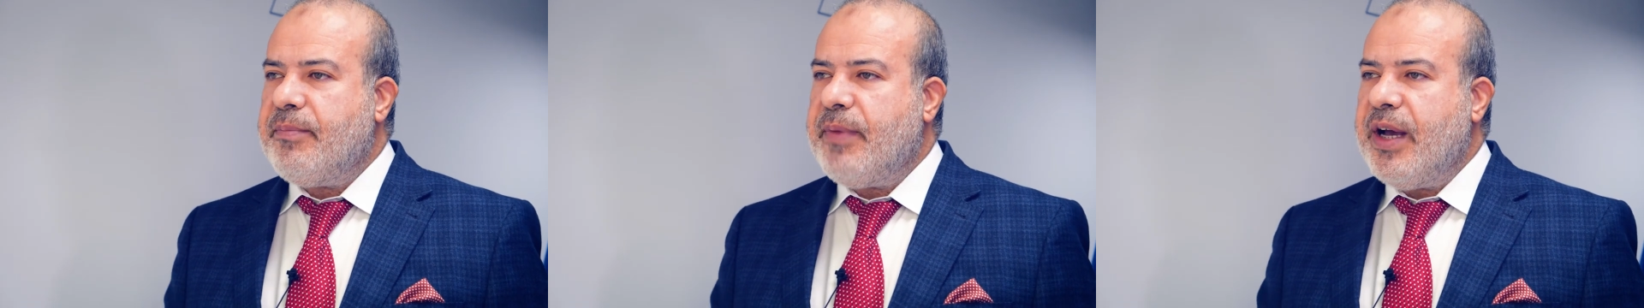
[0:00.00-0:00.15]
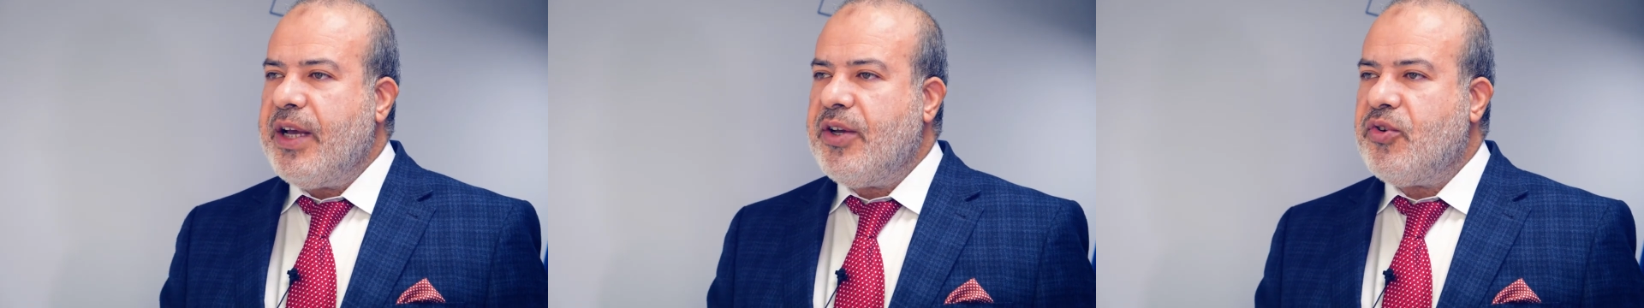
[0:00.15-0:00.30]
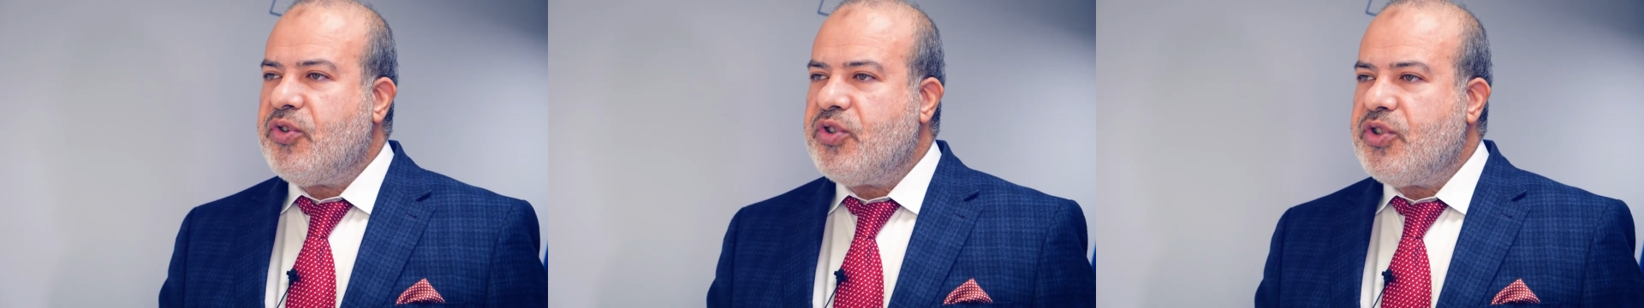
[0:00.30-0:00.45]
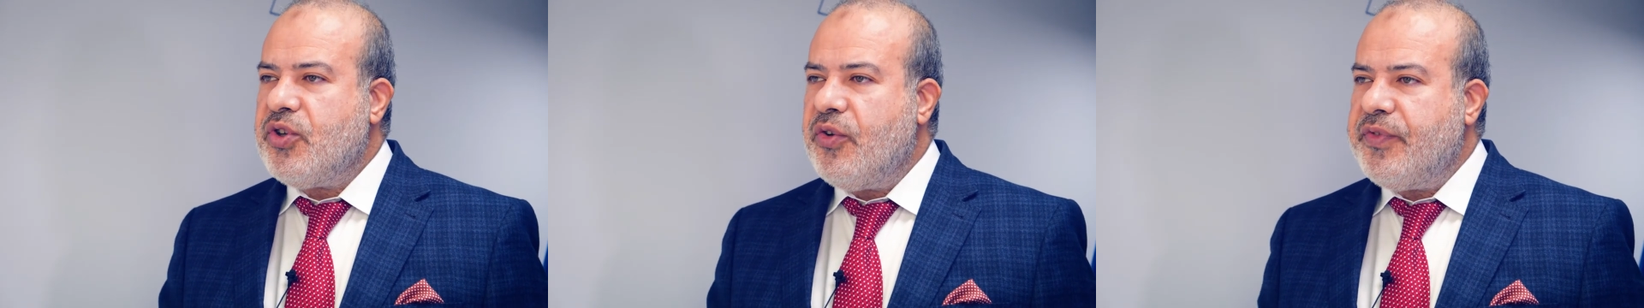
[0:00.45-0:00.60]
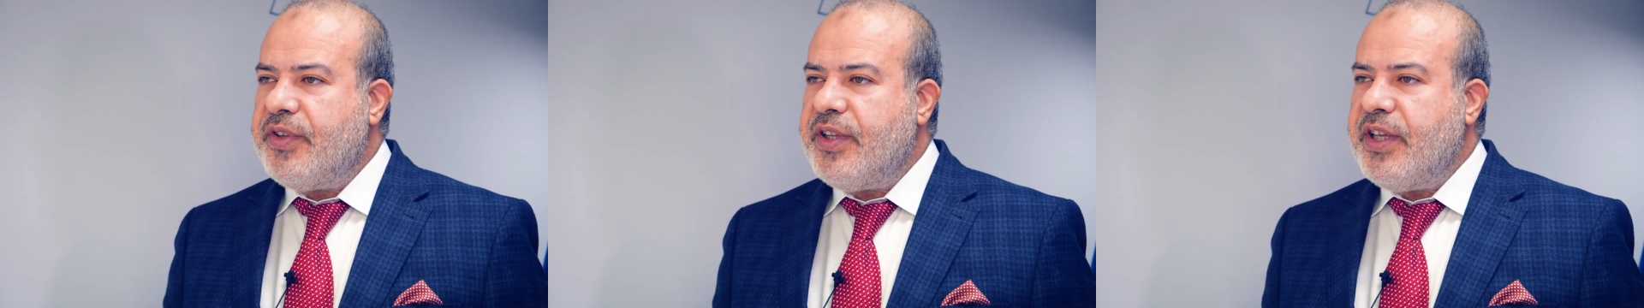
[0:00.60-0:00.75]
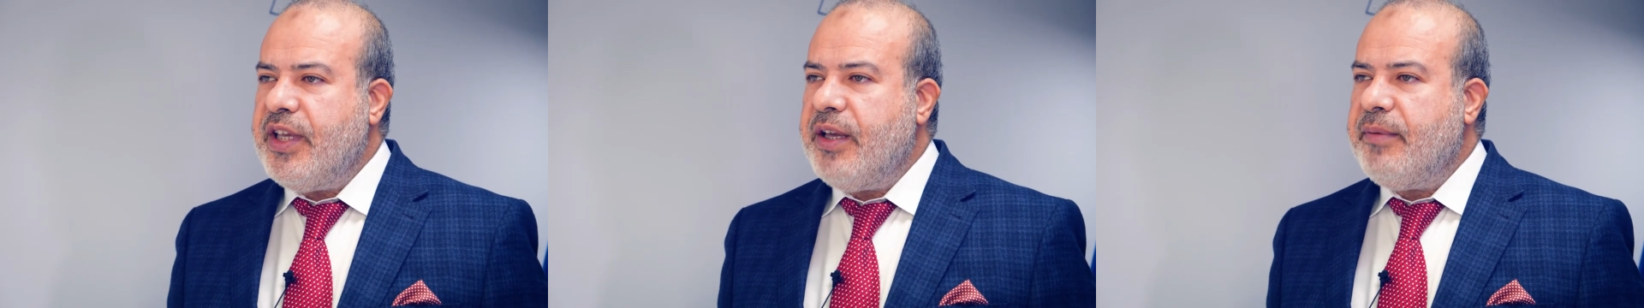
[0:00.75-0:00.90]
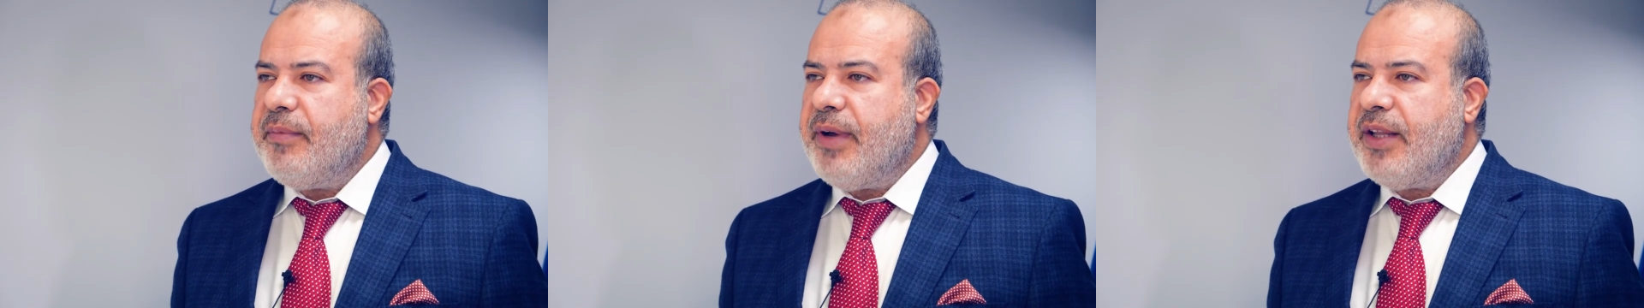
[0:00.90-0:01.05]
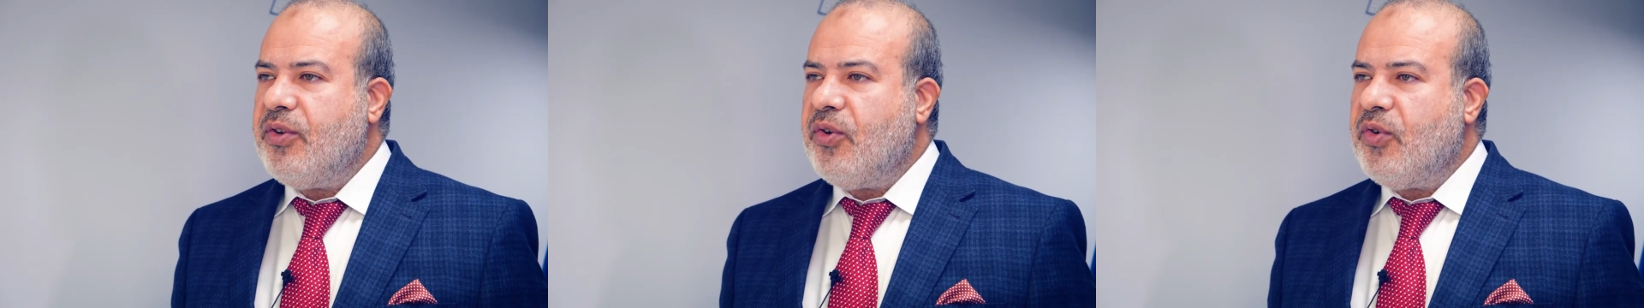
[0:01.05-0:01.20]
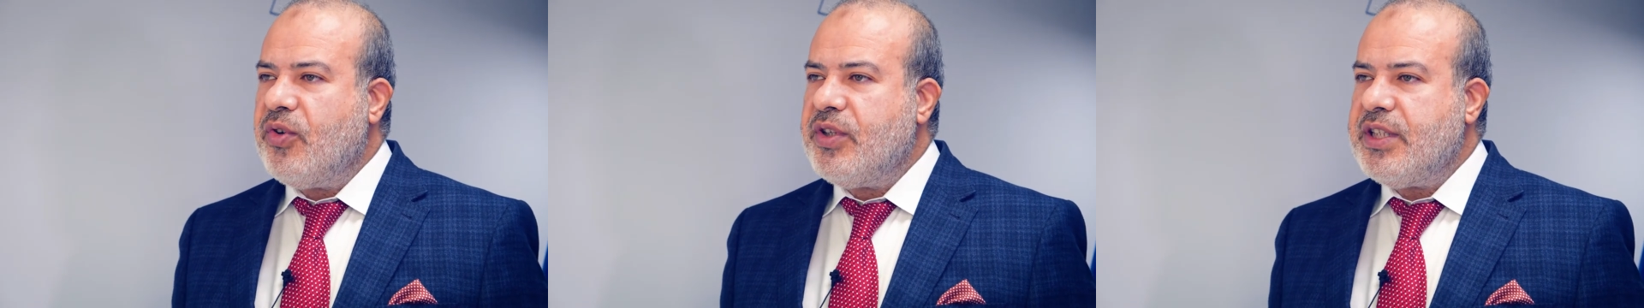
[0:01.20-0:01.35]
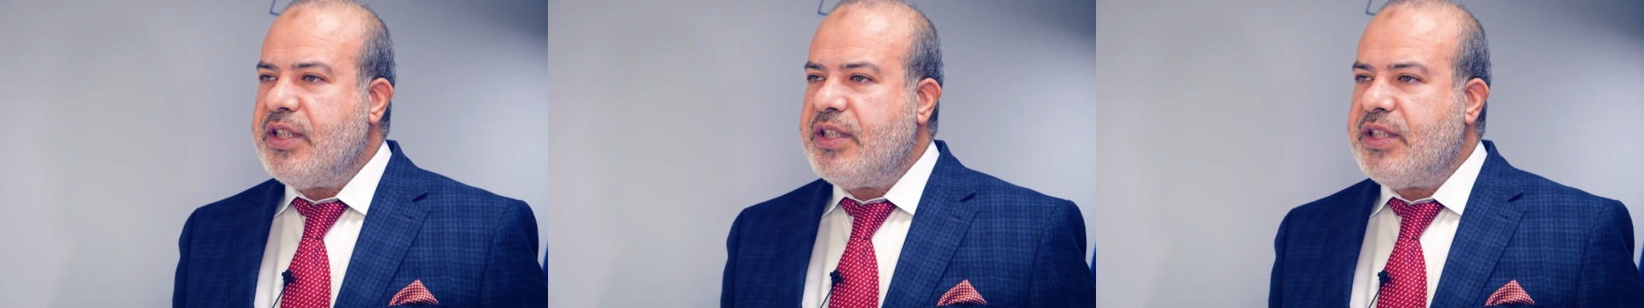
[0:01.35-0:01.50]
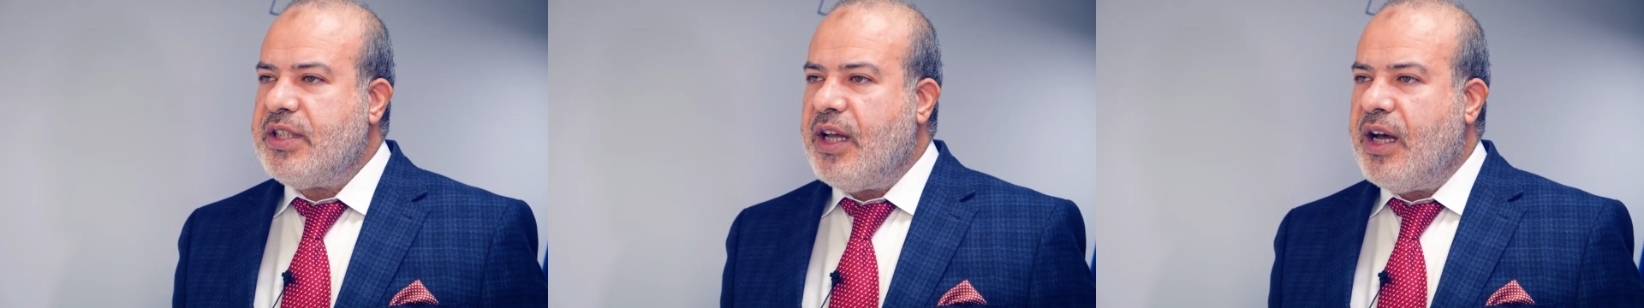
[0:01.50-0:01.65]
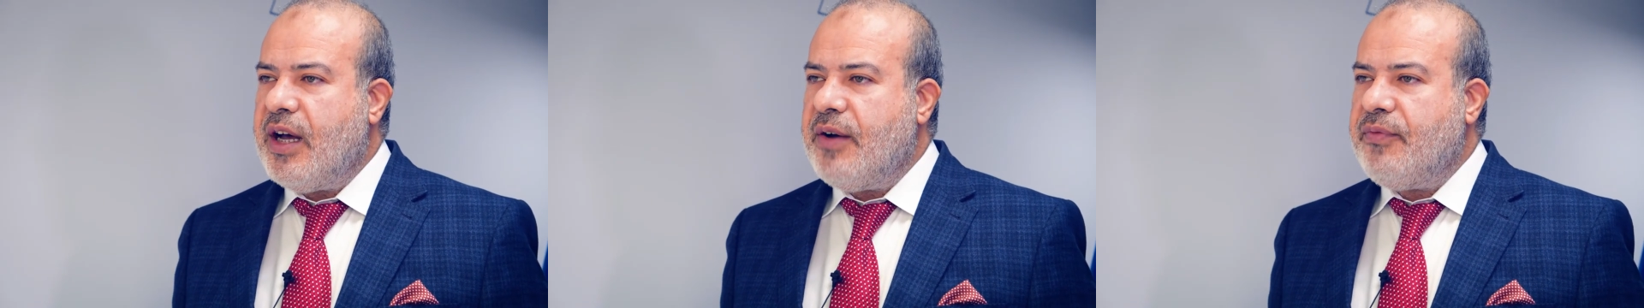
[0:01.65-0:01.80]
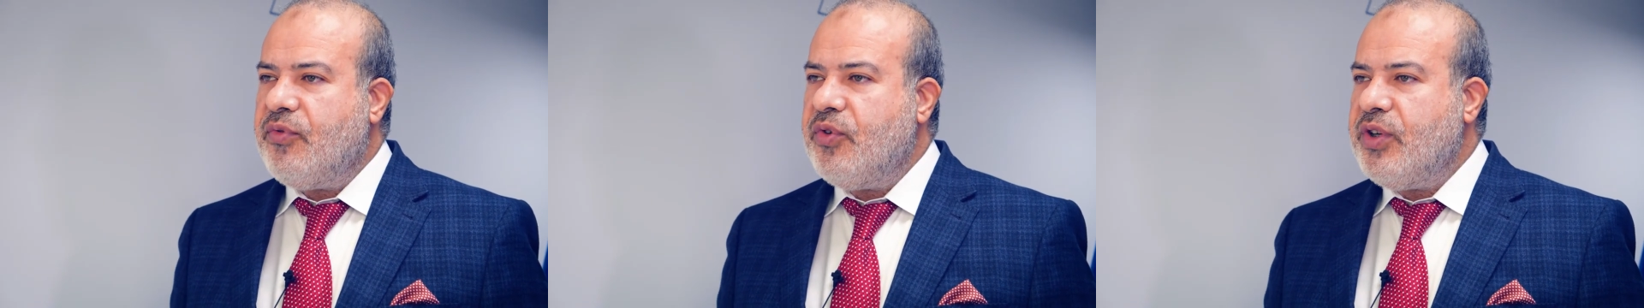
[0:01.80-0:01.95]
Microsoft team and all this
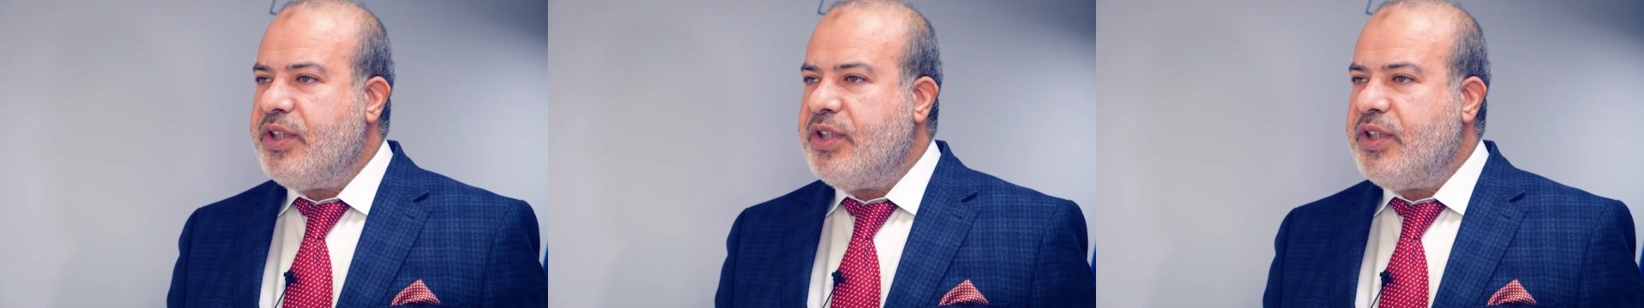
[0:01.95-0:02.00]
stuff.